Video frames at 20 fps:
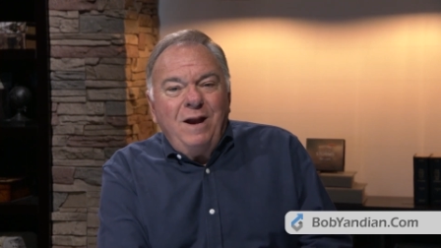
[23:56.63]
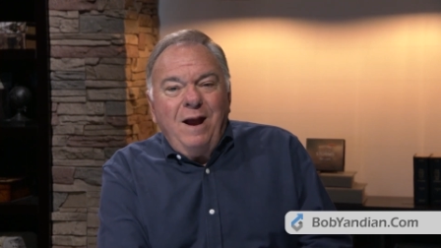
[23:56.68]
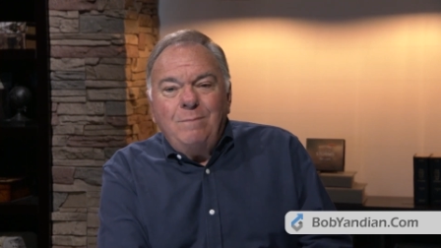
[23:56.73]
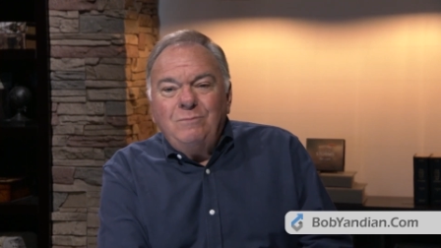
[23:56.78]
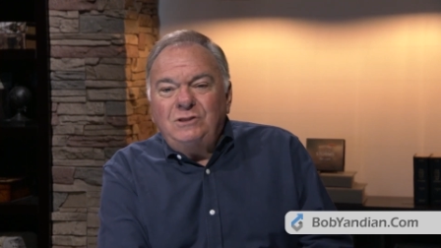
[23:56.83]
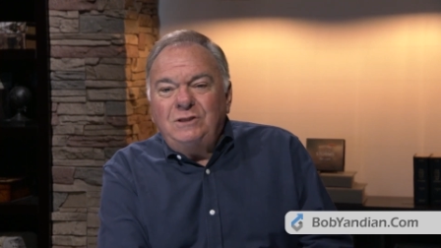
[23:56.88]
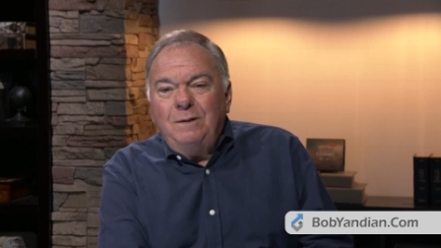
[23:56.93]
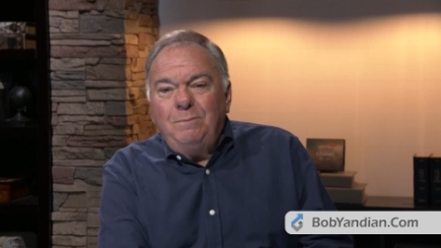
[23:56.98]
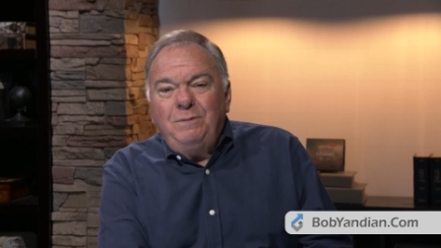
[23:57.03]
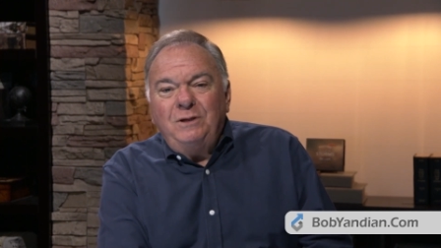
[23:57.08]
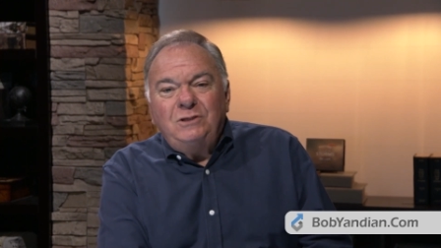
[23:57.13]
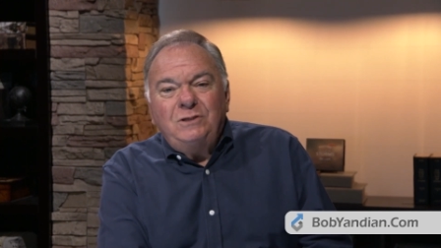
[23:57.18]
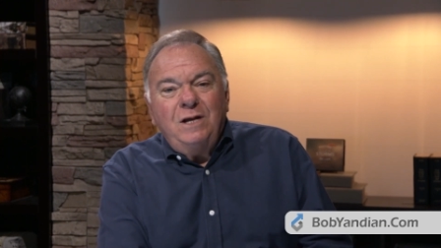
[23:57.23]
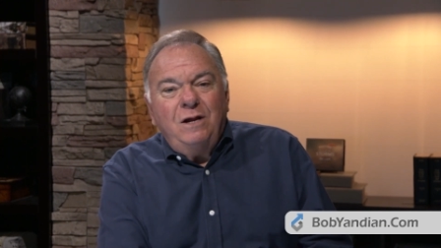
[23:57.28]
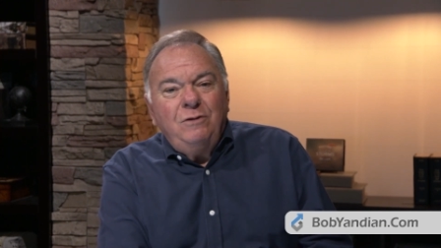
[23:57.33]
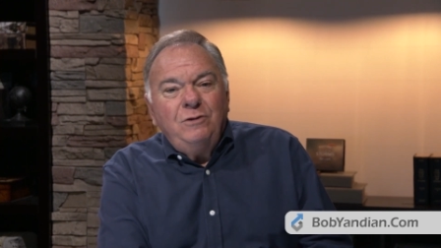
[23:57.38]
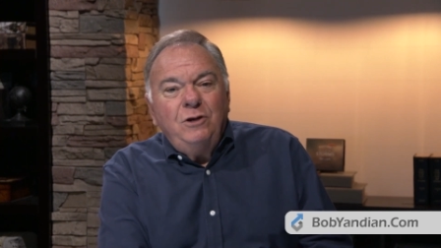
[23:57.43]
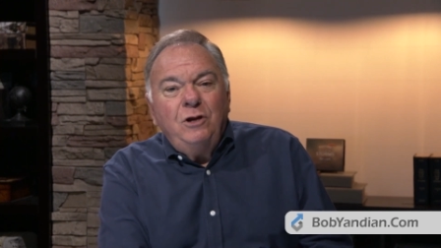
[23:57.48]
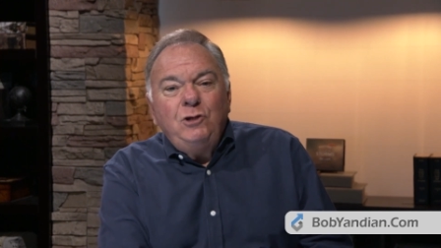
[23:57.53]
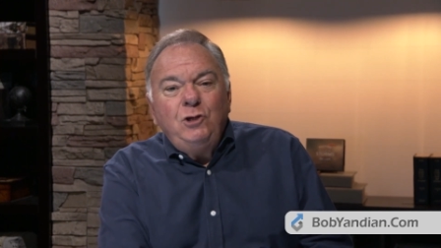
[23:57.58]
I'm simply
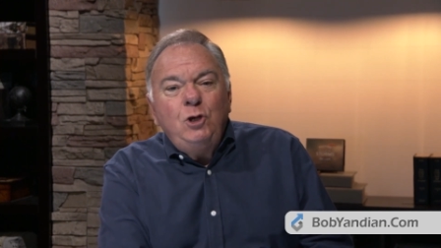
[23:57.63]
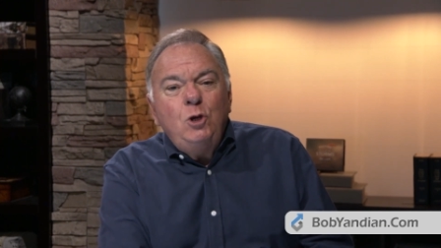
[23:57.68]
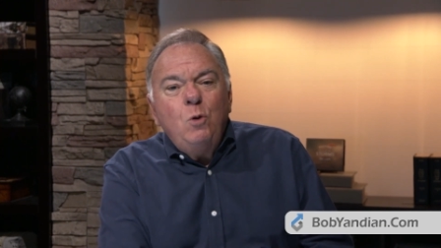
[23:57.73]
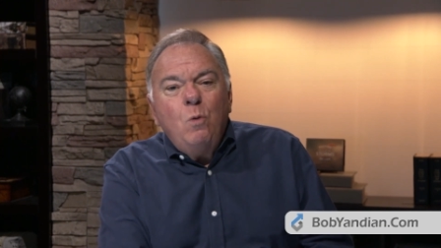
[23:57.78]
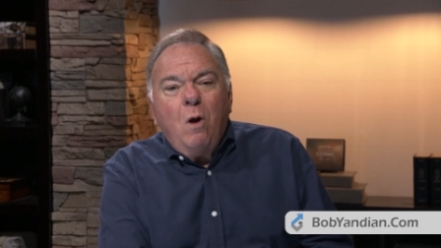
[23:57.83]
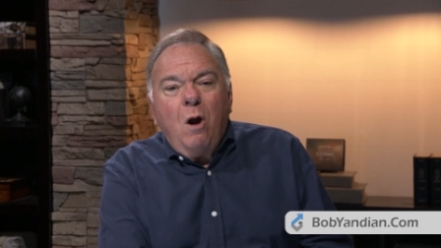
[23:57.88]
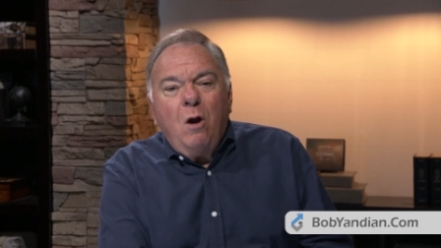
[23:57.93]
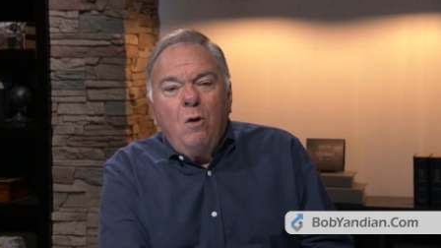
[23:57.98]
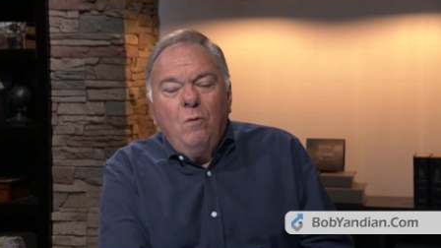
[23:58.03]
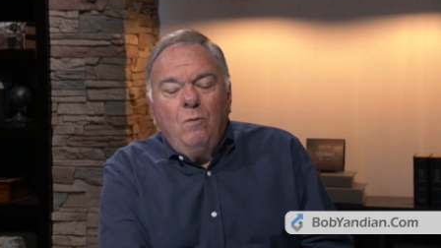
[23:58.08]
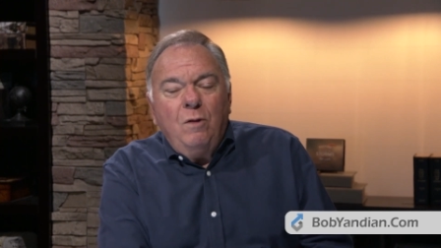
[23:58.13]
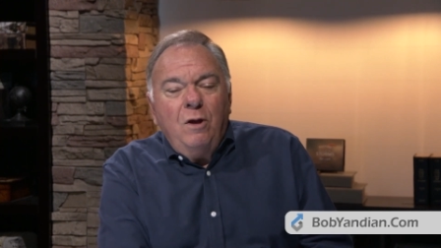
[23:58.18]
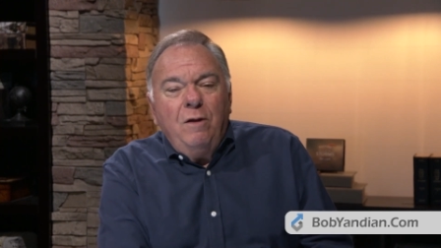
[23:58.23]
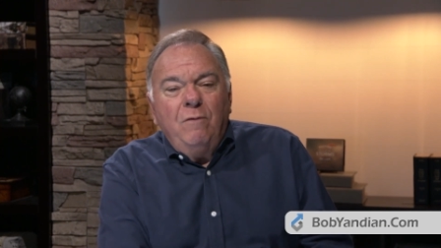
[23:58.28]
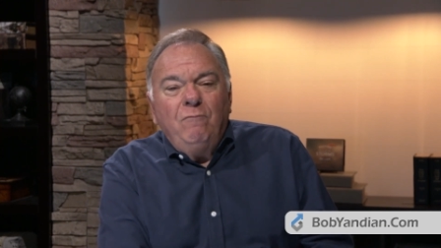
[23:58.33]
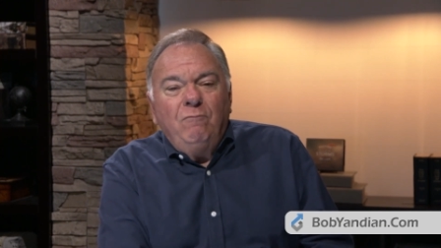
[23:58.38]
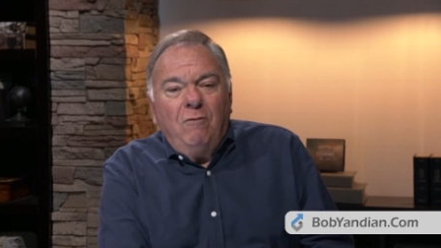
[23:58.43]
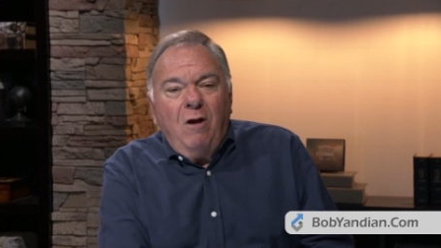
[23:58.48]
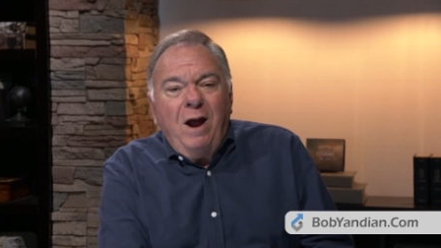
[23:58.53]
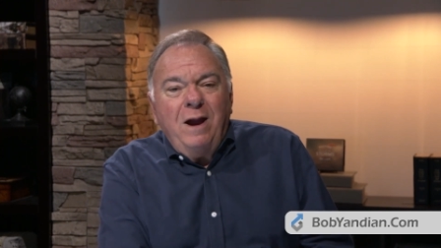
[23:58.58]
telling you, you are
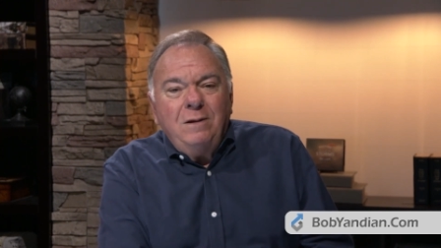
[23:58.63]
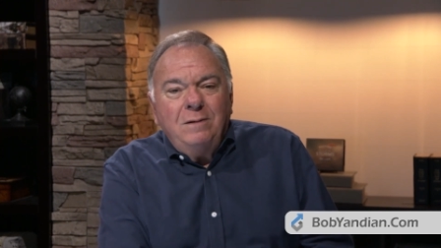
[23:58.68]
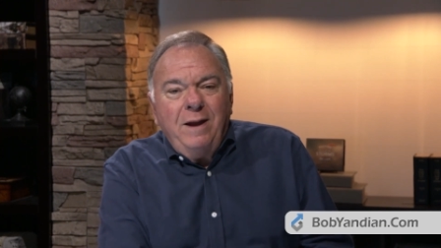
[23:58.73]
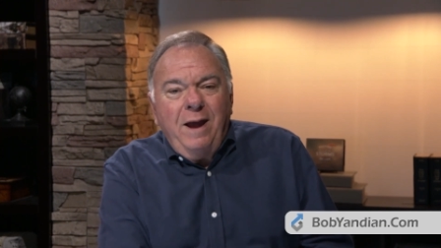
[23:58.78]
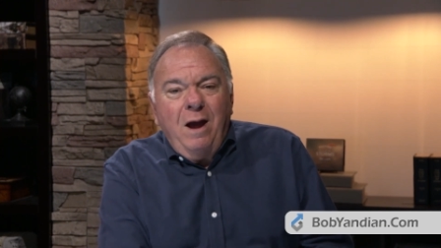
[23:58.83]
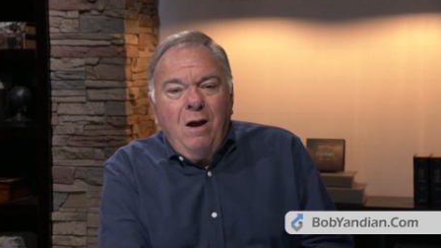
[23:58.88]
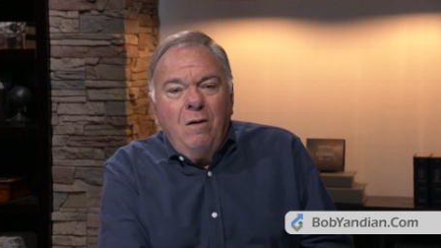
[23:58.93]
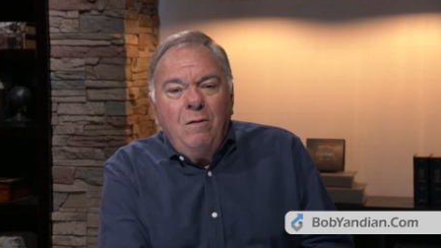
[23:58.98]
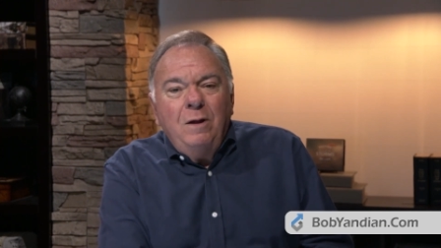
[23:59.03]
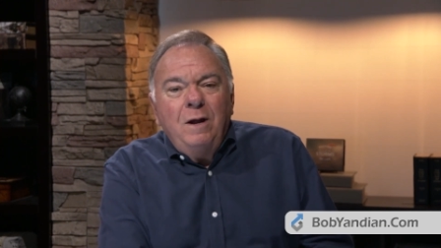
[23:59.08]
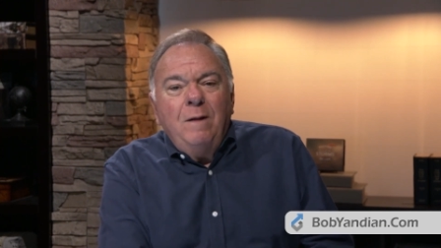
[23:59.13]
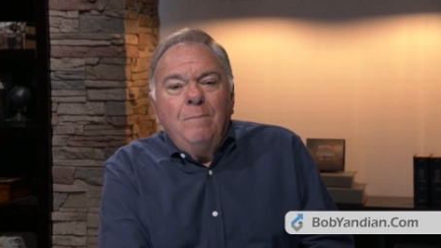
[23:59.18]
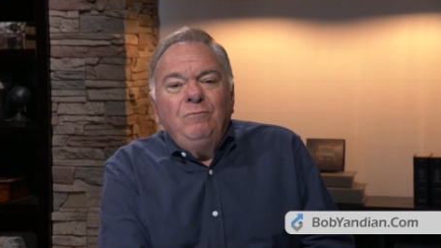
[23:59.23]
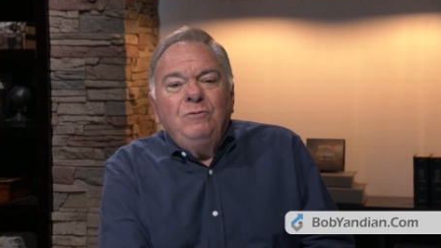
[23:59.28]
right now